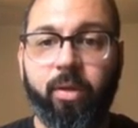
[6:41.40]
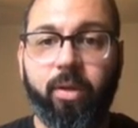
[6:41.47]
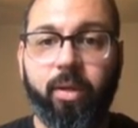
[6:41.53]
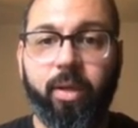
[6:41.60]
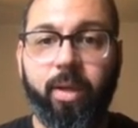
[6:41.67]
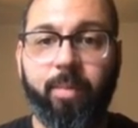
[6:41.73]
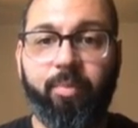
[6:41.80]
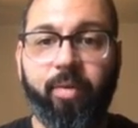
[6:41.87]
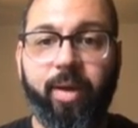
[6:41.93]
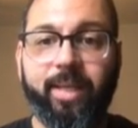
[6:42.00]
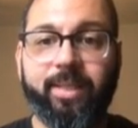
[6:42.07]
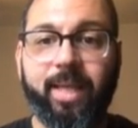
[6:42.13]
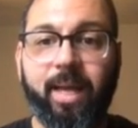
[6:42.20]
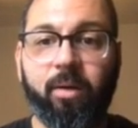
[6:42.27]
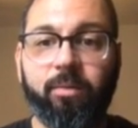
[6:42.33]
It
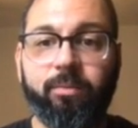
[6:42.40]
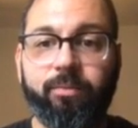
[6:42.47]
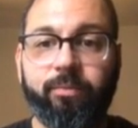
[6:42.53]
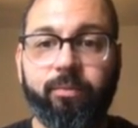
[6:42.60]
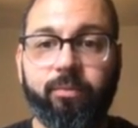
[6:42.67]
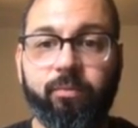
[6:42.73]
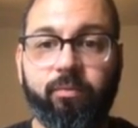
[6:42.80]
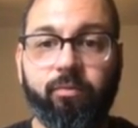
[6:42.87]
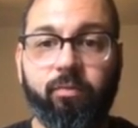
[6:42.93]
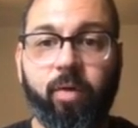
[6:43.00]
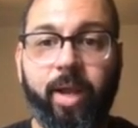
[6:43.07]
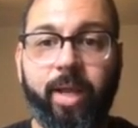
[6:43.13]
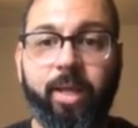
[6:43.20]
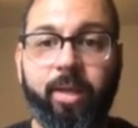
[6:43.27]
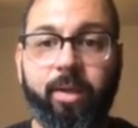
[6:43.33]
breaks out
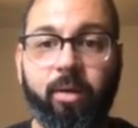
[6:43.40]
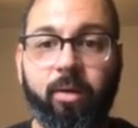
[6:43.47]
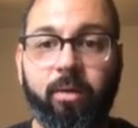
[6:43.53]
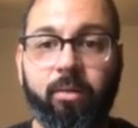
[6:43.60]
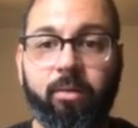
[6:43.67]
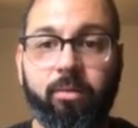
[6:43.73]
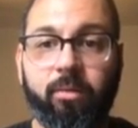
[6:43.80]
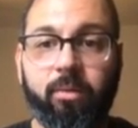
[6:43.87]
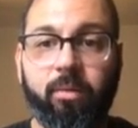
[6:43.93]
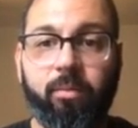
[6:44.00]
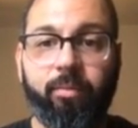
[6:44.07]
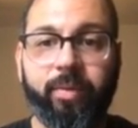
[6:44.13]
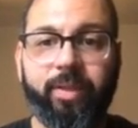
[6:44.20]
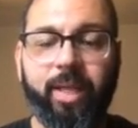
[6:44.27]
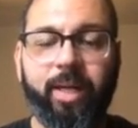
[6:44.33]
right here,
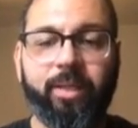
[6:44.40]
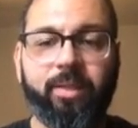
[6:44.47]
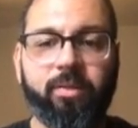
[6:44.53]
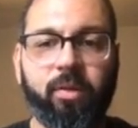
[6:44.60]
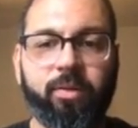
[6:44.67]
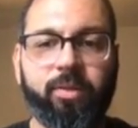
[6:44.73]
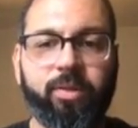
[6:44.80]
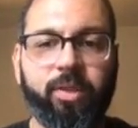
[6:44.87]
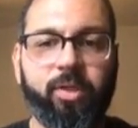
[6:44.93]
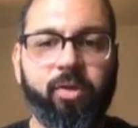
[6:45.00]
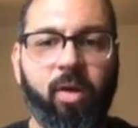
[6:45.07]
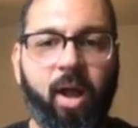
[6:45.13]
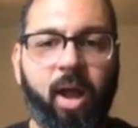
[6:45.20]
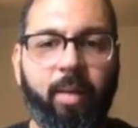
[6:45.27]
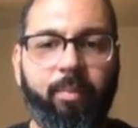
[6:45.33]
but then it starts to
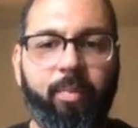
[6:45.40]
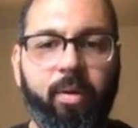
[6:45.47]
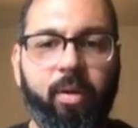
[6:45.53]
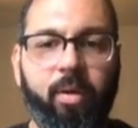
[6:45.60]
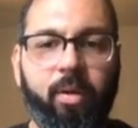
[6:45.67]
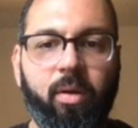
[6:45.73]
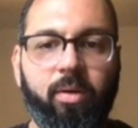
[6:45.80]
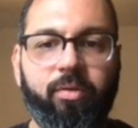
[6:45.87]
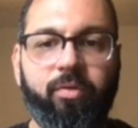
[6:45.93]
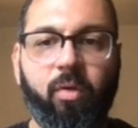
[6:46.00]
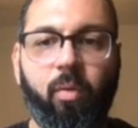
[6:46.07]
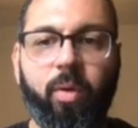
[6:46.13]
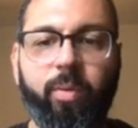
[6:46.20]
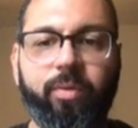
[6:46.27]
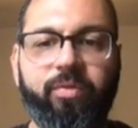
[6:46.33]
drop. So
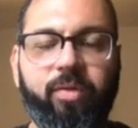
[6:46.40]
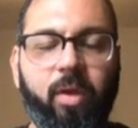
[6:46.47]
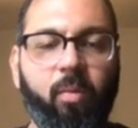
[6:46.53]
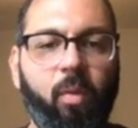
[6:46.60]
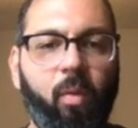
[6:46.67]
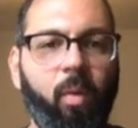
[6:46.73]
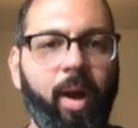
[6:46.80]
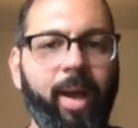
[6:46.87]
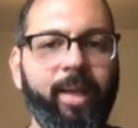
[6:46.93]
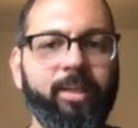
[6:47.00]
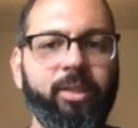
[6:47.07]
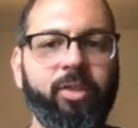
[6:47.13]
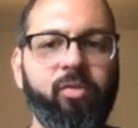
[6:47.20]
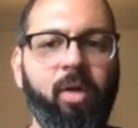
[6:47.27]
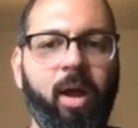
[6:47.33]
we would say, well, why is
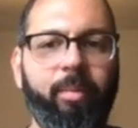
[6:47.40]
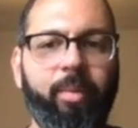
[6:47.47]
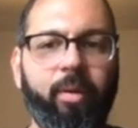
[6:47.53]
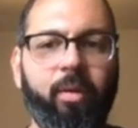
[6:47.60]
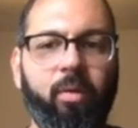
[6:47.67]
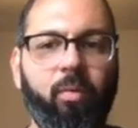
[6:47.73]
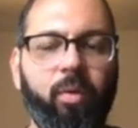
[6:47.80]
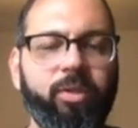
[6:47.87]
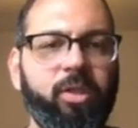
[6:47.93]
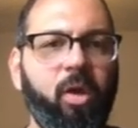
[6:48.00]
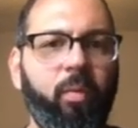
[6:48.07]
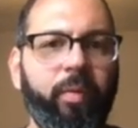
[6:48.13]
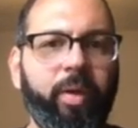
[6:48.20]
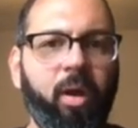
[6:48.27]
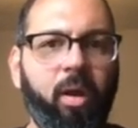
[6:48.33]
it dropping? What's
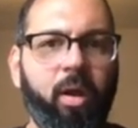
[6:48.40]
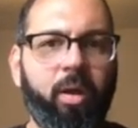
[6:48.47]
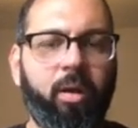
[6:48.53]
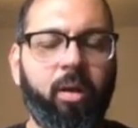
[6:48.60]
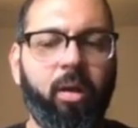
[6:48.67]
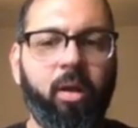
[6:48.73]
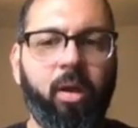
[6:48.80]
going on?